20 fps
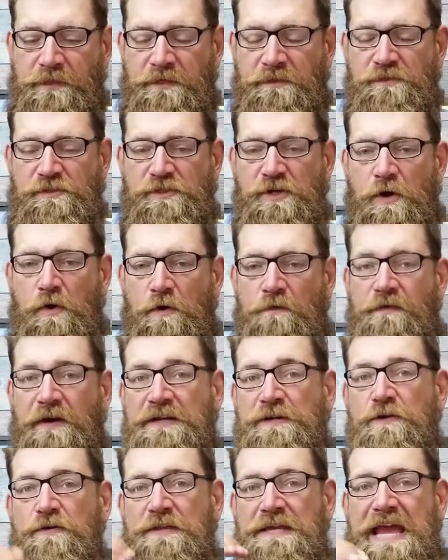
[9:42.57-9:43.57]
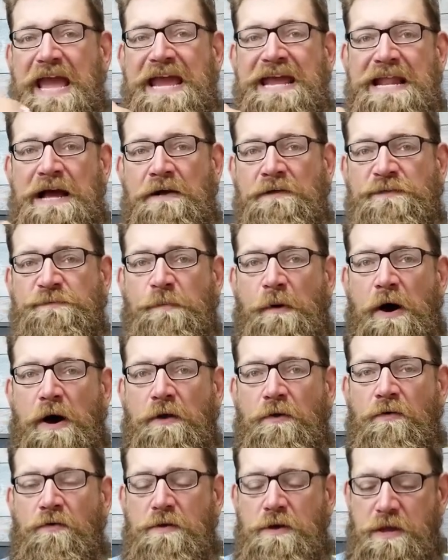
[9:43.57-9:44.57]
So if I do the 8 ounce
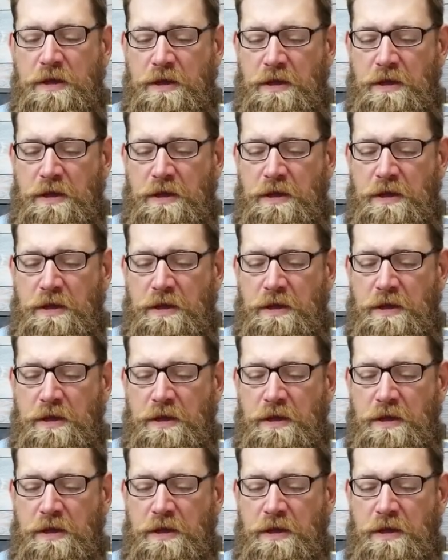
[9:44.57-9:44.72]
bottle,